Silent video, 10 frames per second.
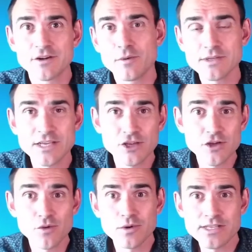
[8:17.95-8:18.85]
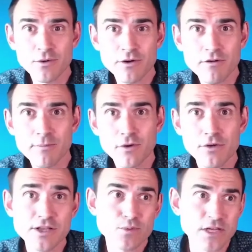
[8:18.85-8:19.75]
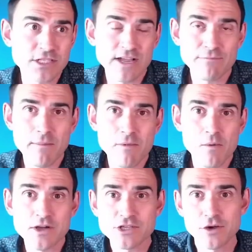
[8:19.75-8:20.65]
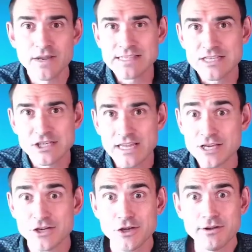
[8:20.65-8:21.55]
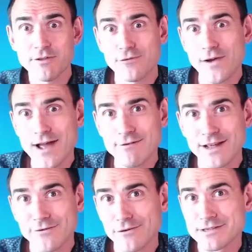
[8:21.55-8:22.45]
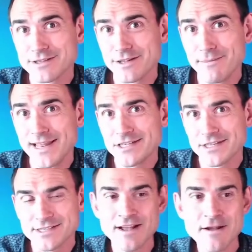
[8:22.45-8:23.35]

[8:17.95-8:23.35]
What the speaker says: Was it you? Was it one of your employees? Which staff member it was? Who needs education? Who needs firing if it was malicious?